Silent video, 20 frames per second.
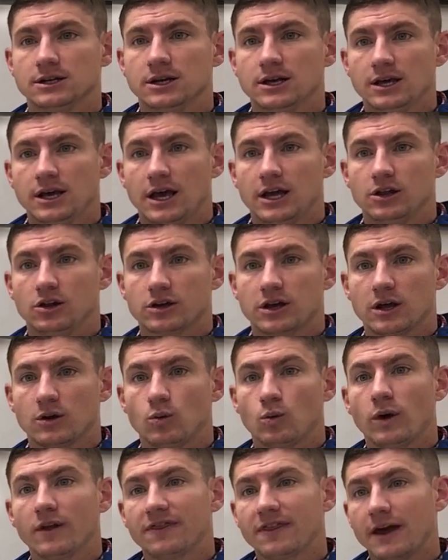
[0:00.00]
and look at
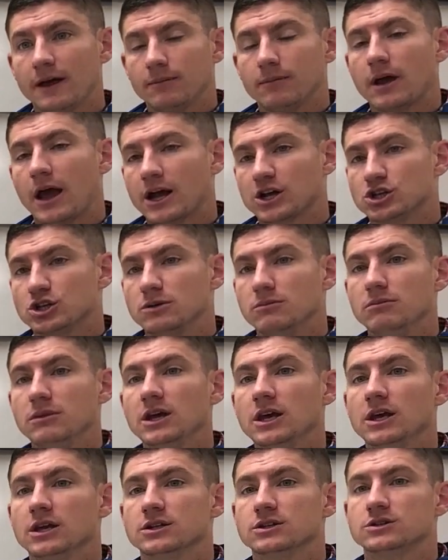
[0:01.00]
what that actually
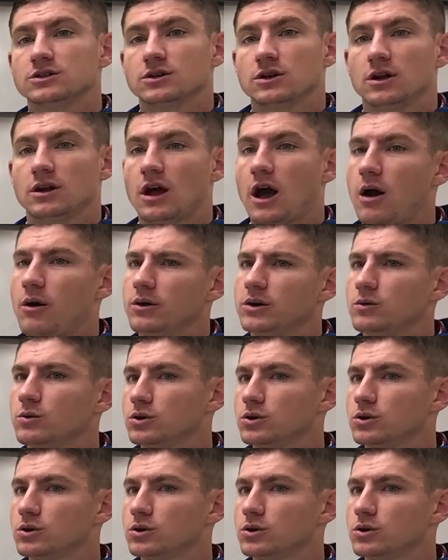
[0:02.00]
means and how it would